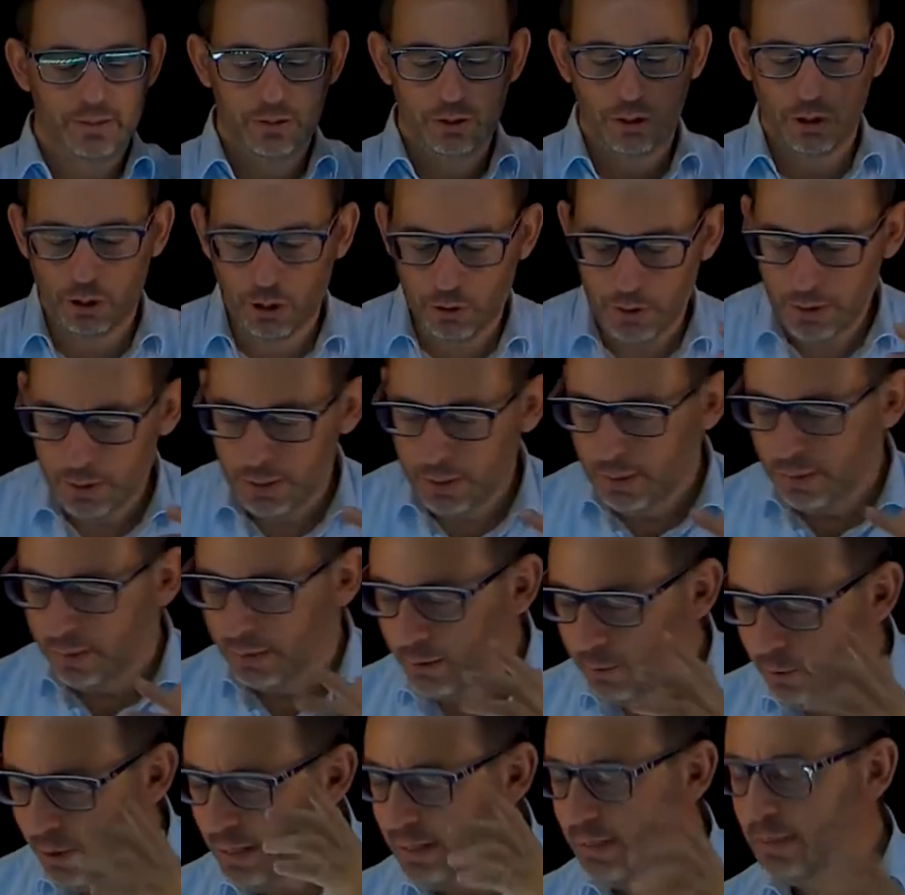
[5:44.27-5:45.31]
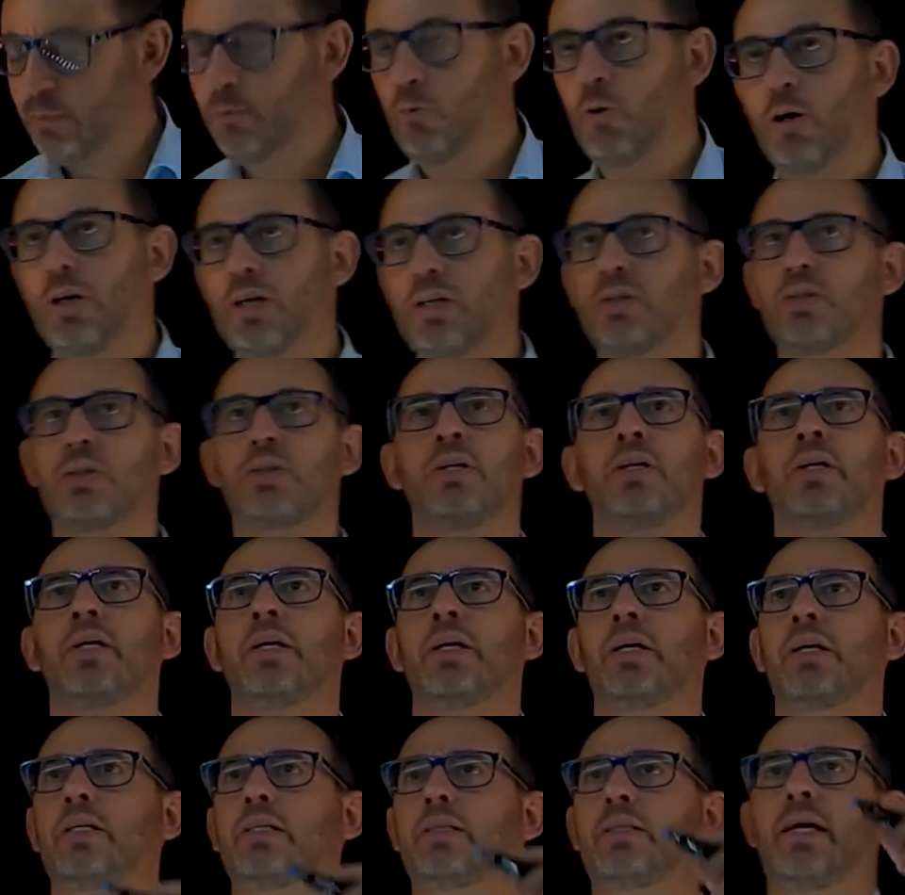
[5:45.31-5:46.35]
So the way this works
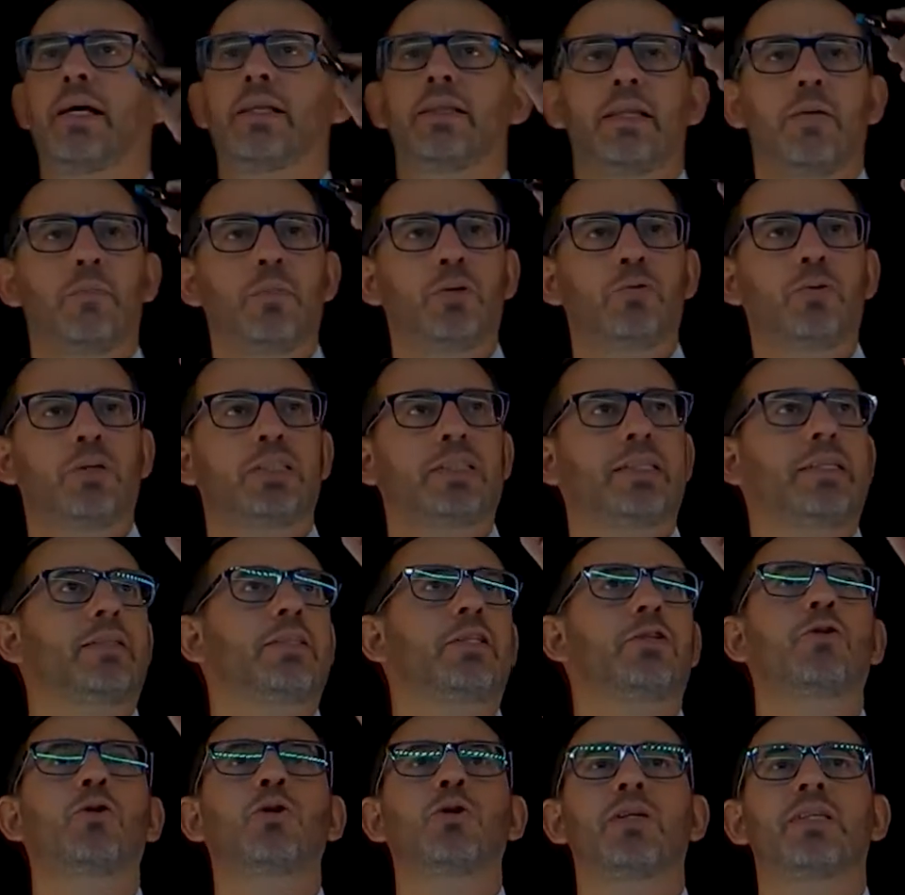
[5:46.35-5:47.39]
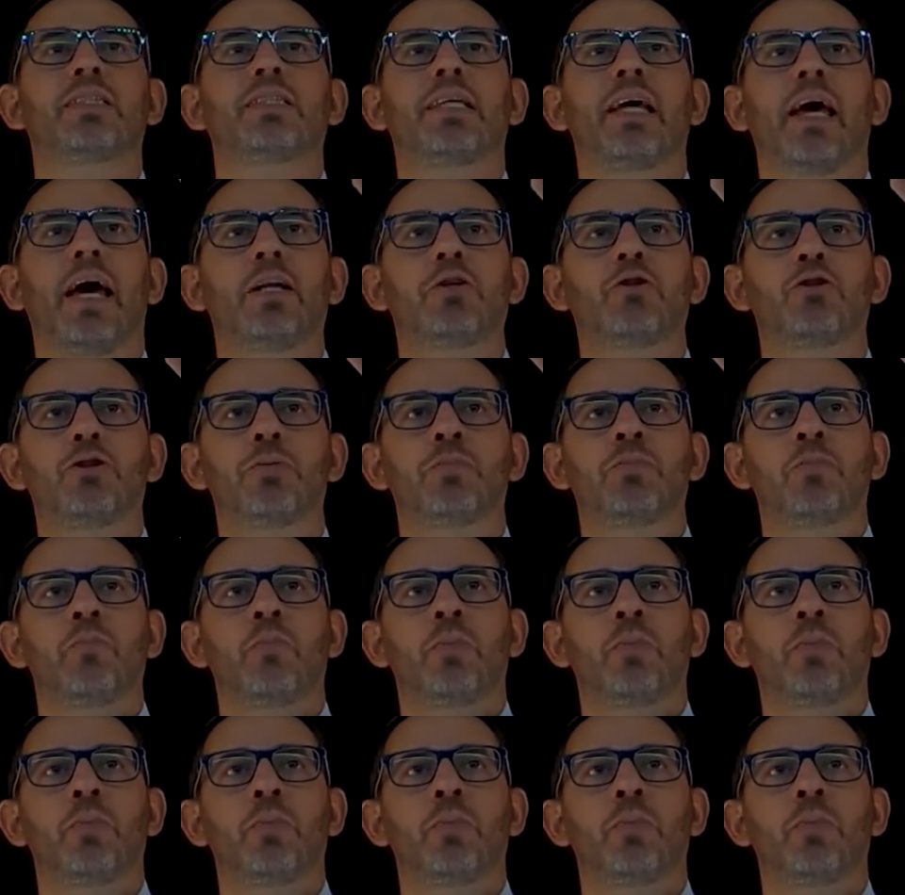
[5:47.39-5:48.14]
is that, let me do the usual sketch.